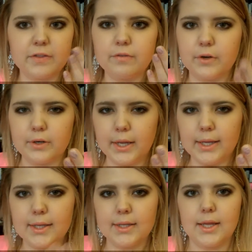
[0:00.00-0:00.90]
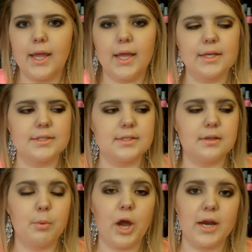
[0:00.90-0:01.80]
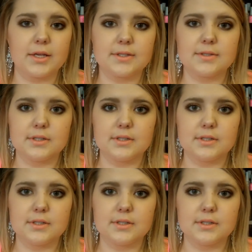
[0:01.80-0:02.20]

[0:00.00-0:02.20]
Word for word: of your nail and the product,